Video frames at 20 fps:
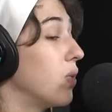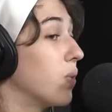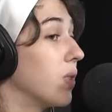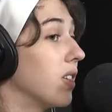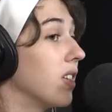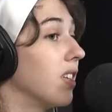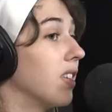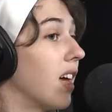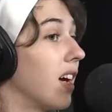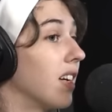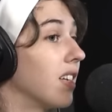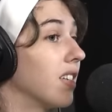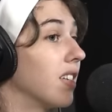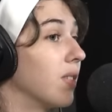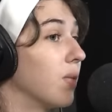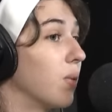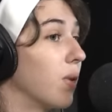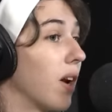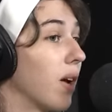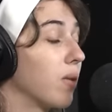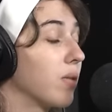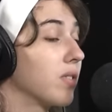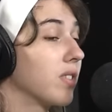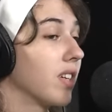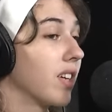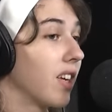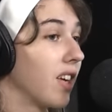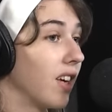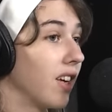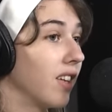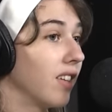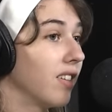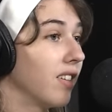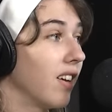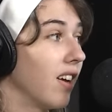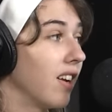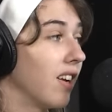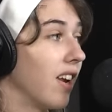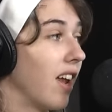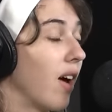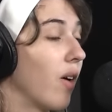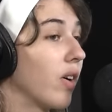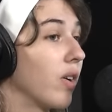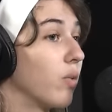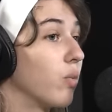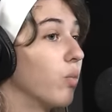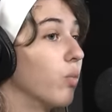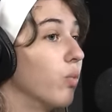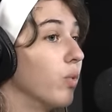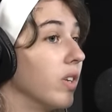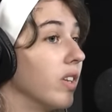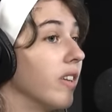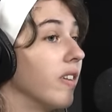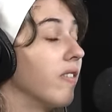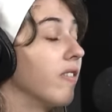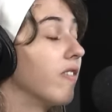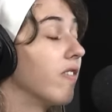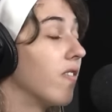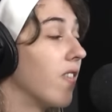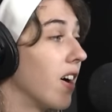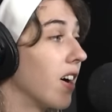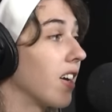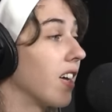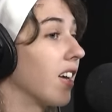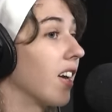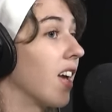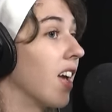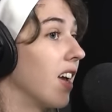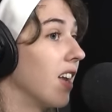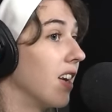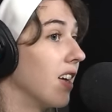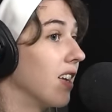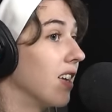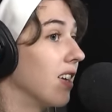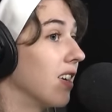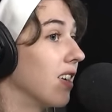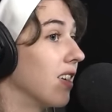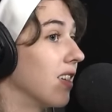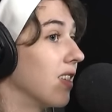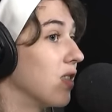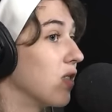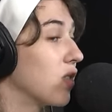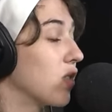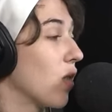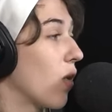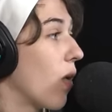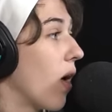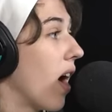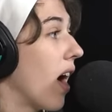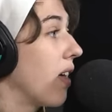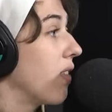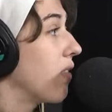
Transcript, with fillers: really like it when I was a kid, and now I really fucking hate it. And so I